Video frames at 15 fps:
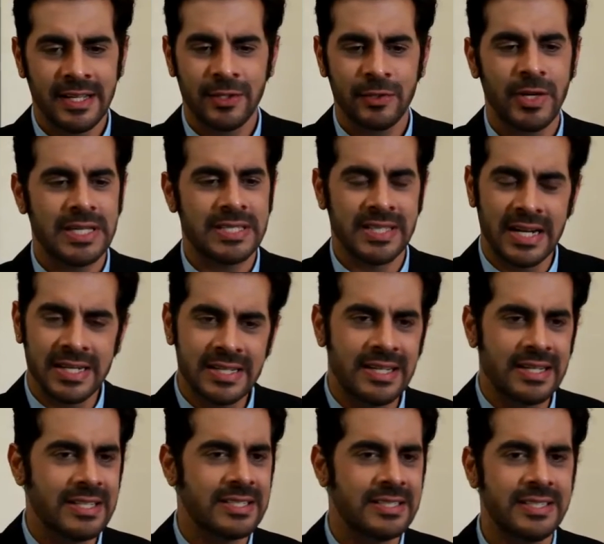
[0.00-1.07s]
Like you know, I
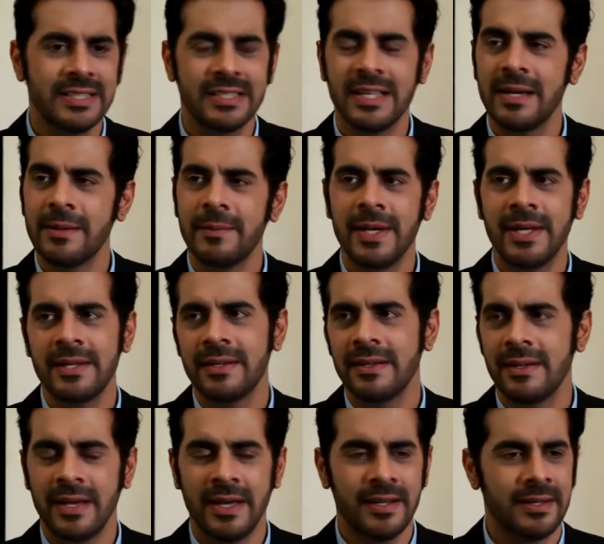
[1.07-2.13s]
started listening them,
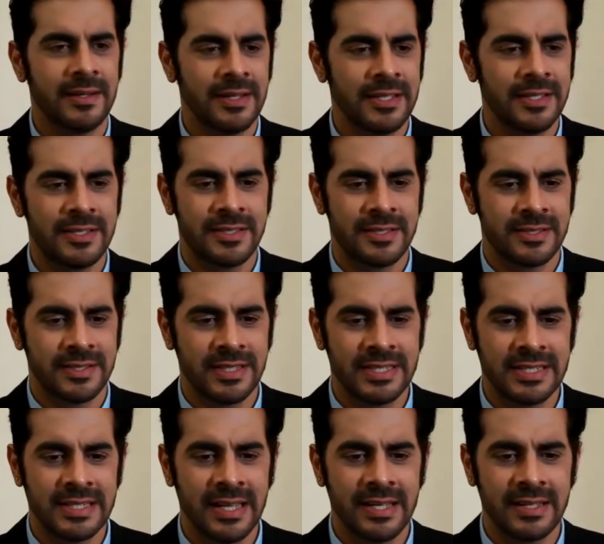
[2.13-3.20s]
and and it's
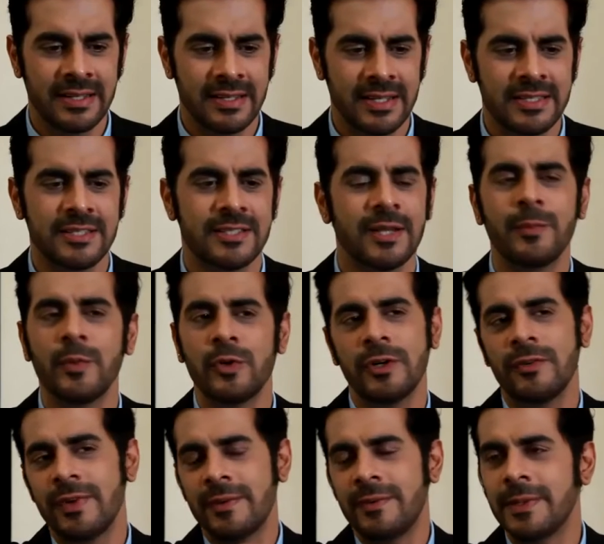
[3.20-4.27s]
it's like it's a support
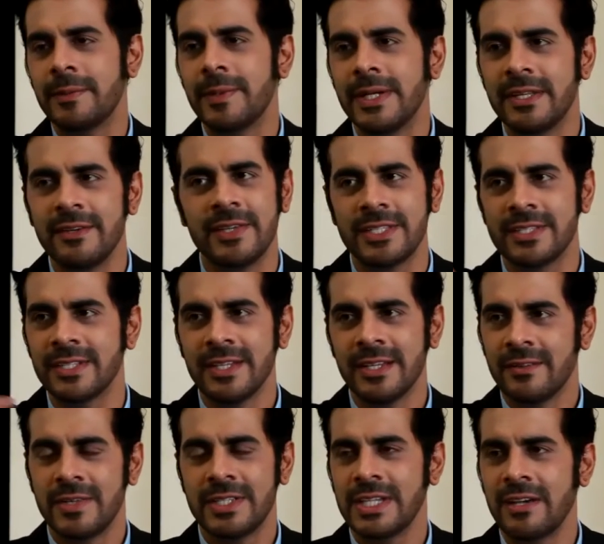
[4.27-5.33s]
of everybody, which
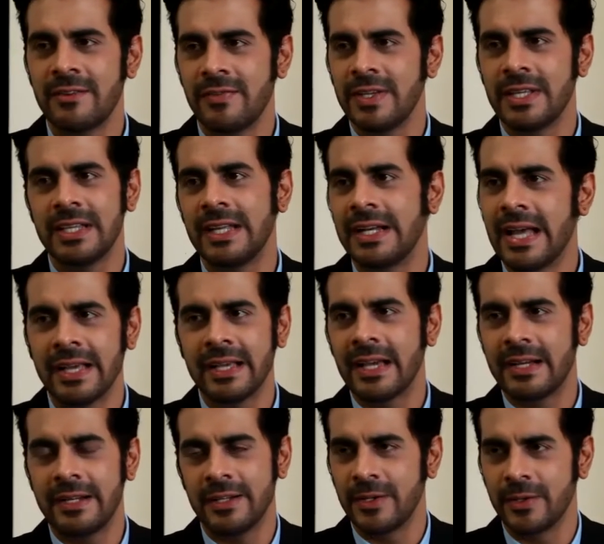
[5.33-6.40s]
which I feel that I
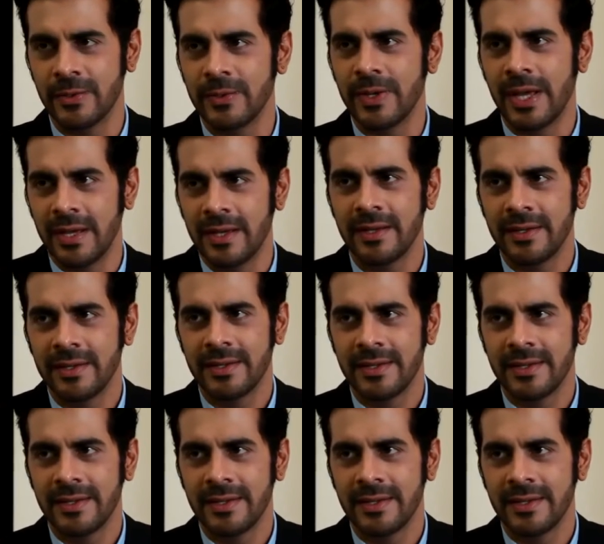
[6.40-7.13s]
get into. Yeah.